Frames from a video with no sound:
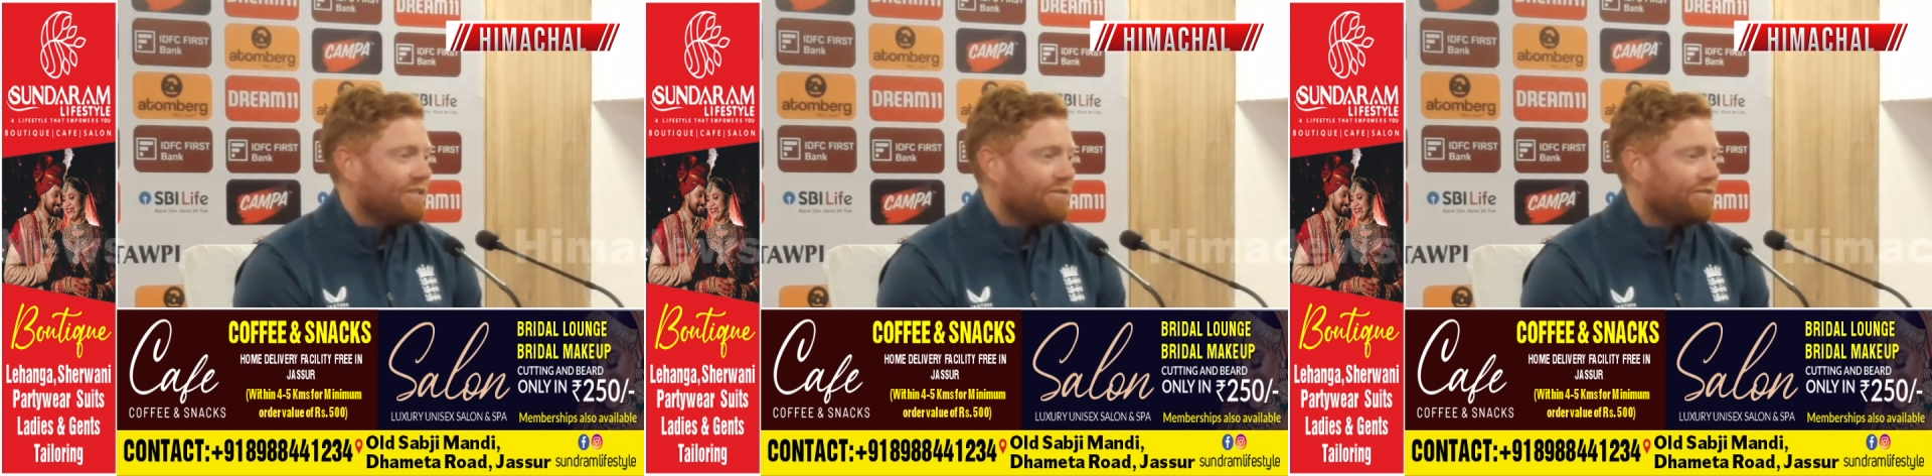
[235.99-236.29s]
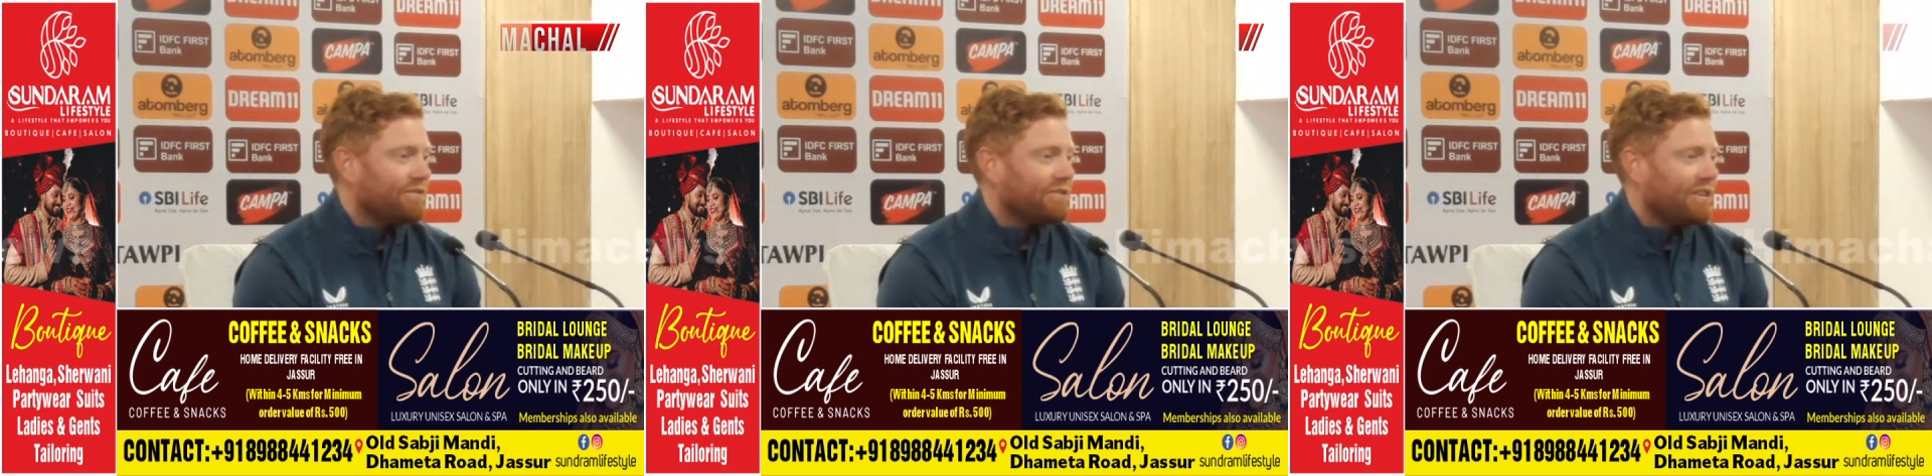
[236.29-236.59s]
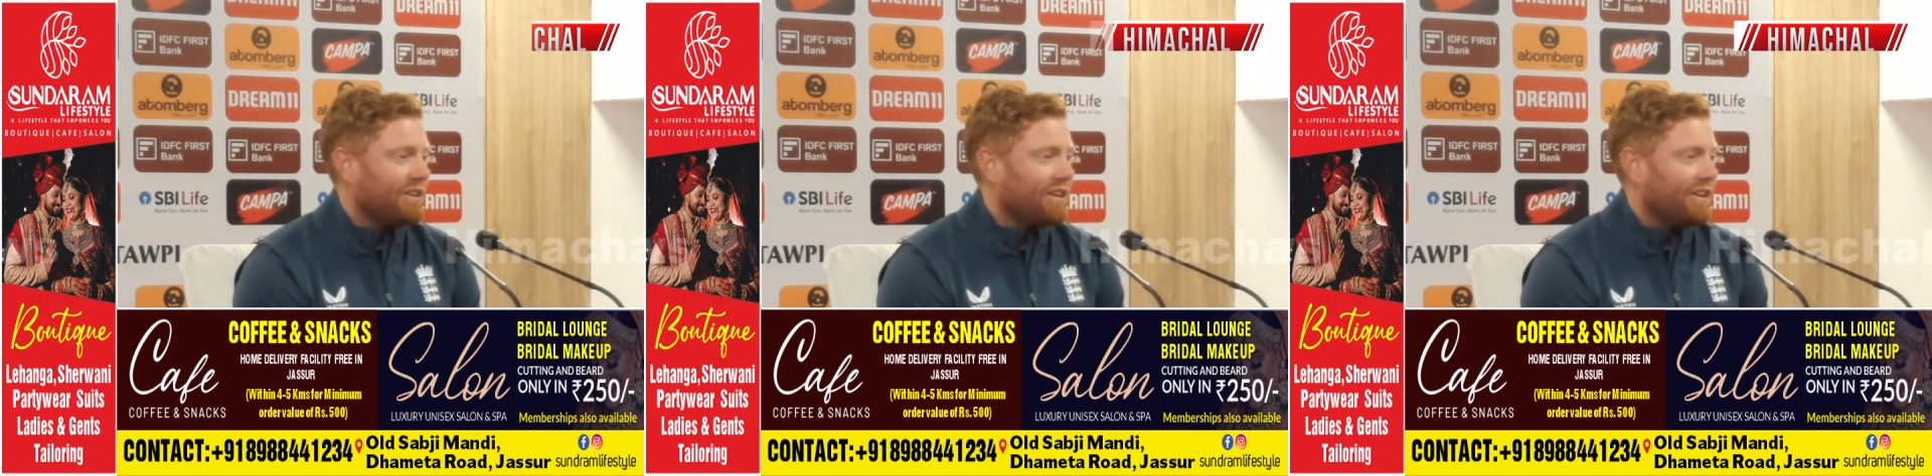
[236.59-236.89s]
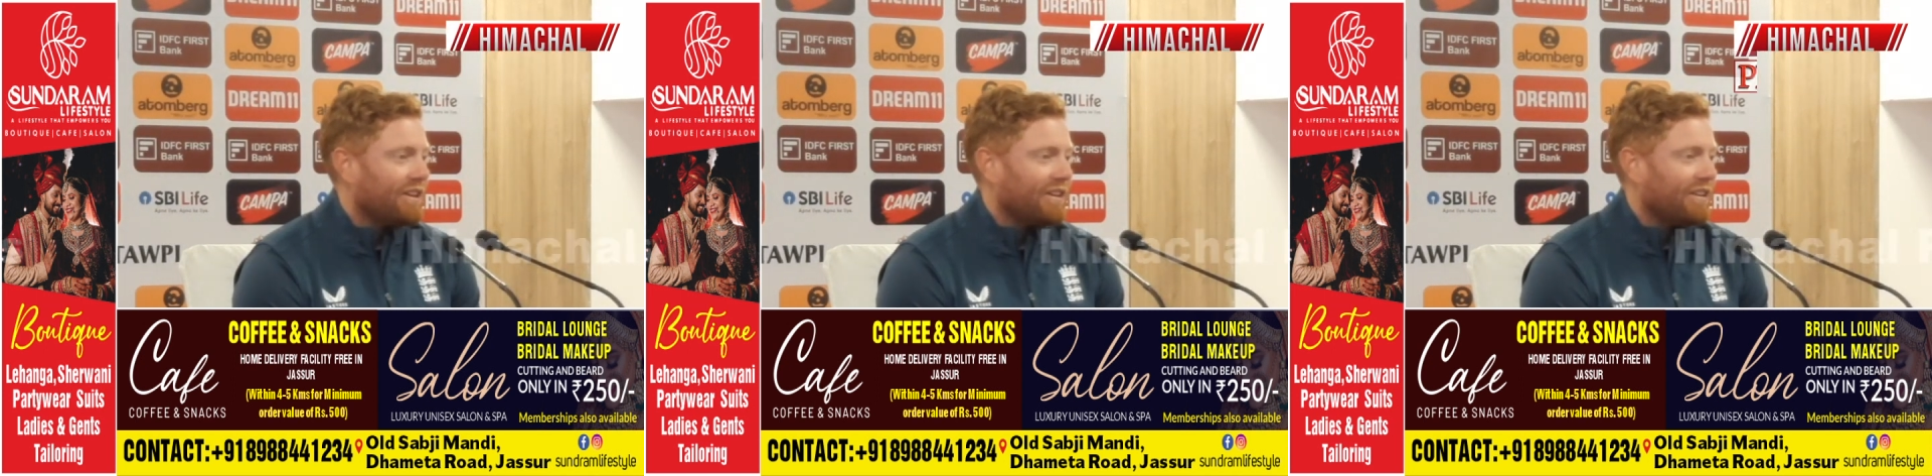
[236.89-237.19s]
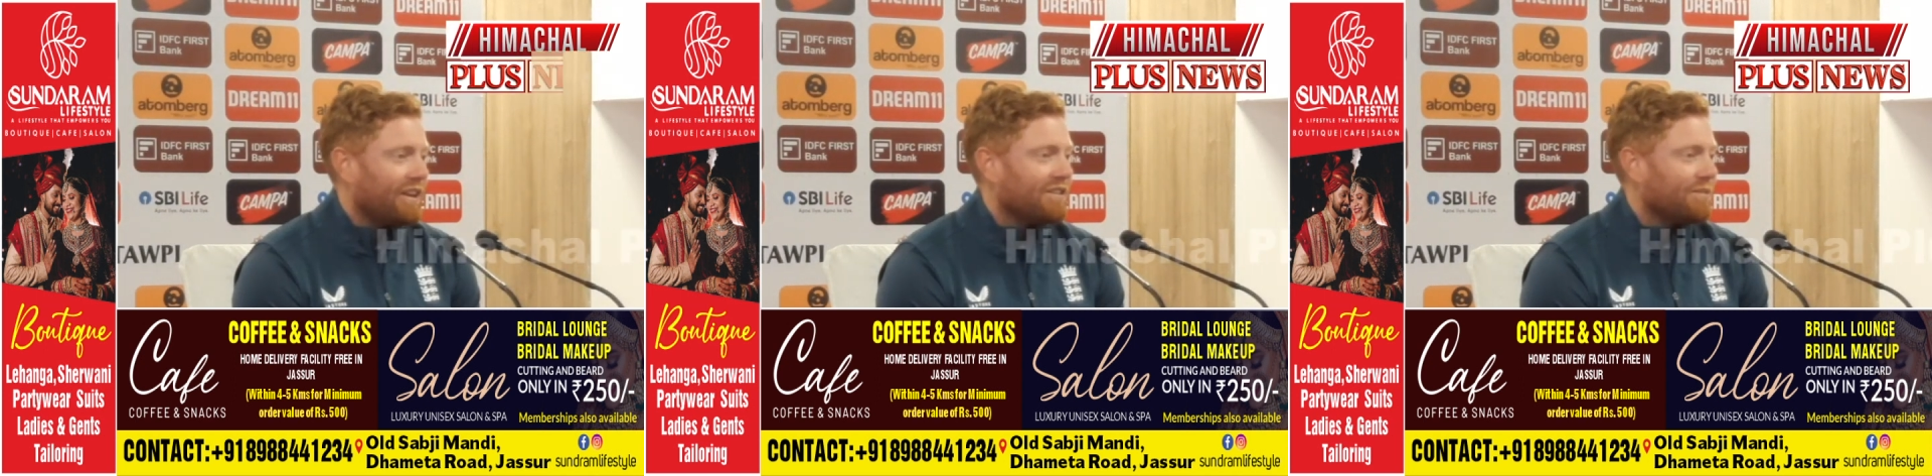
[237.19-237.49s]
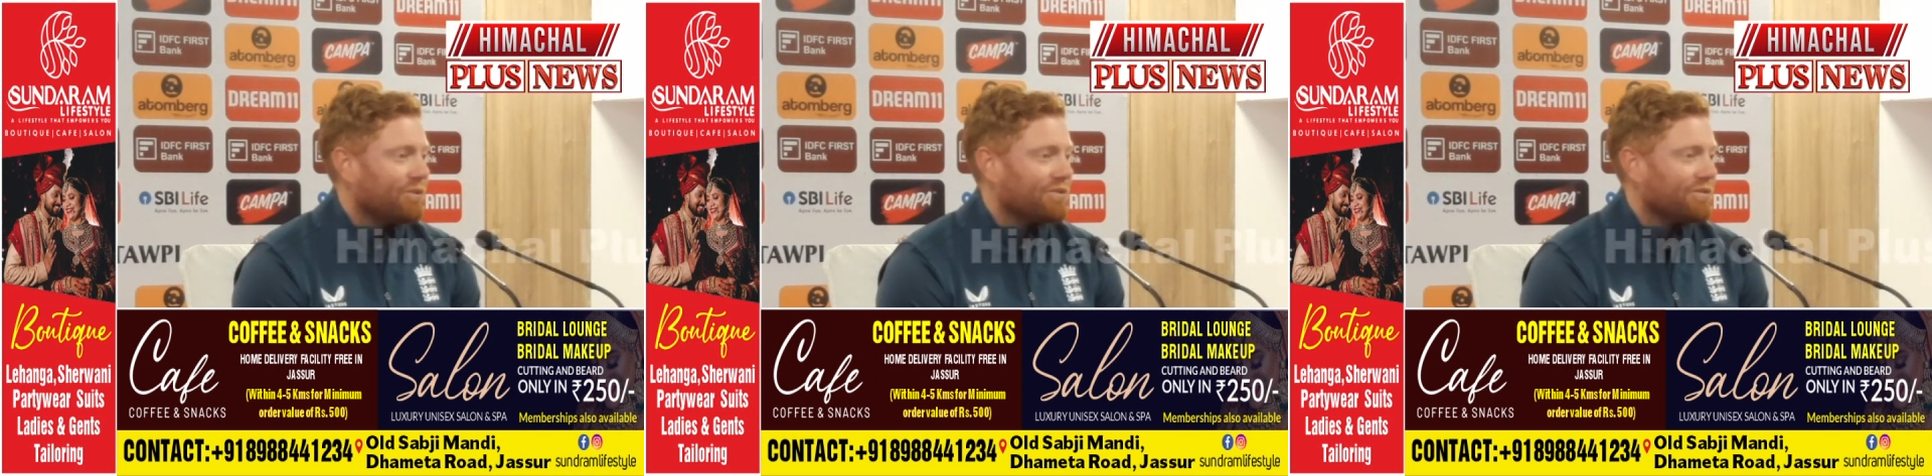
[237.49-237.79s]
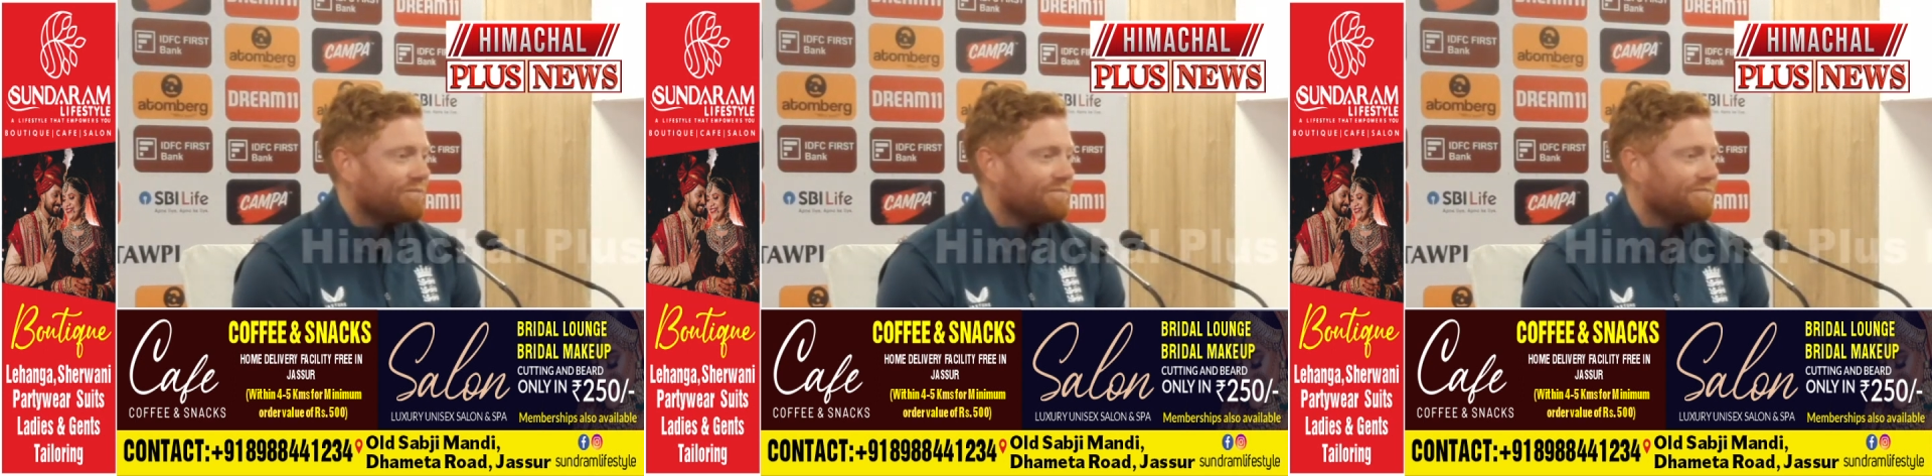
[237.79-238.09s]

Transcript: of the puzzle.